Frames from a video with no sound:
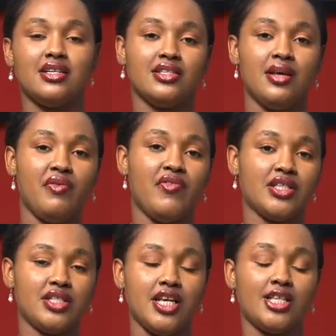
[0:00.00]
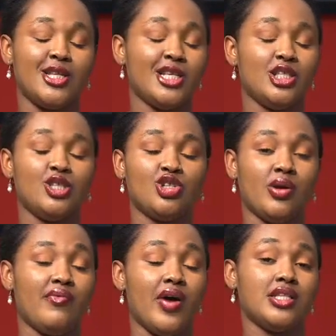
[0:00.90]
let me first say his
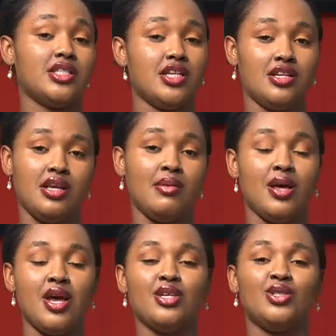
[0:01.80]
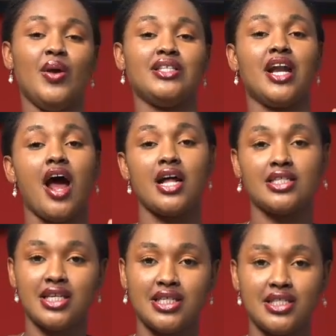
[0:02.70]
designation for his city name. So he's an
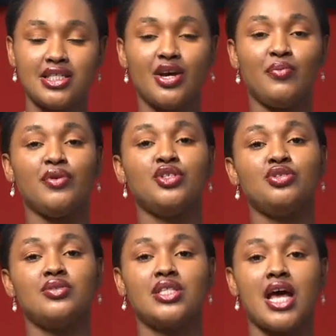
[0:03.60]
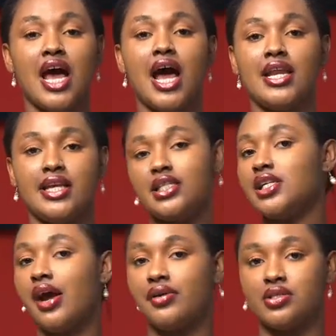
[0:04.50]
artist, a producer, and a
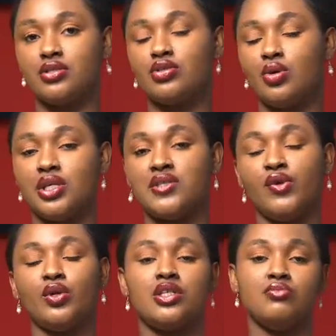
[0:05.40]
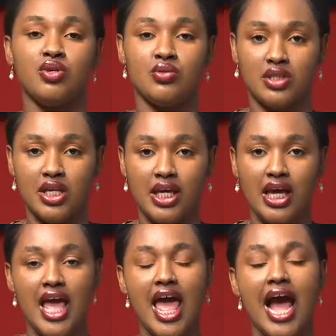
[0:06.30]
guitarist. So his field is music,
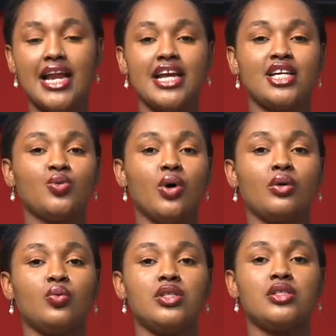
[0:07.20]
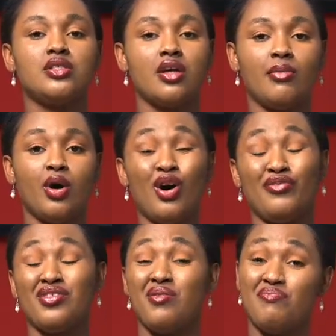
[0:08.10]
and he has worked with some
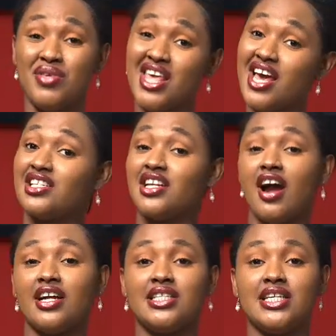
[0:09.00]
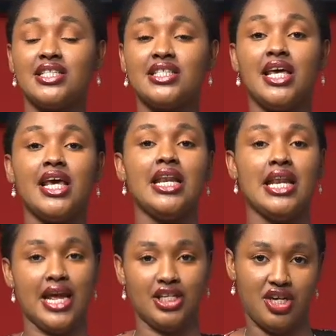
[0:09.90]
of the biggest artists in
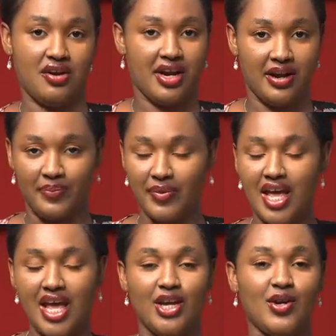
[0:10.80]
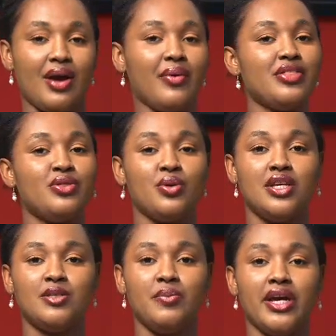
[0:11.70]
Nigeria. You know, I went through
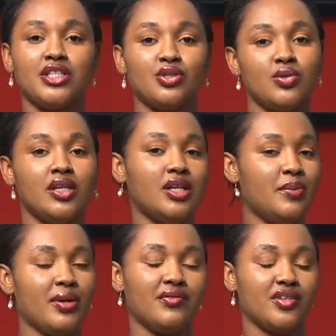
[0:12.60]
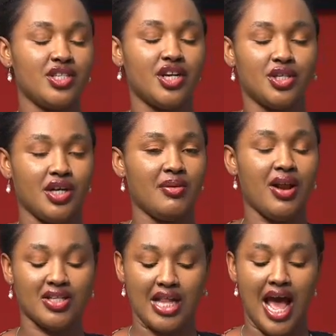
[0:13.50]
his page, was doing a little bit of research on him, and
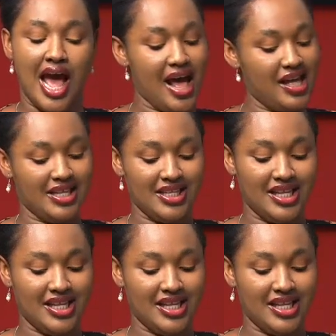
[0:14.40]
I was like, ah,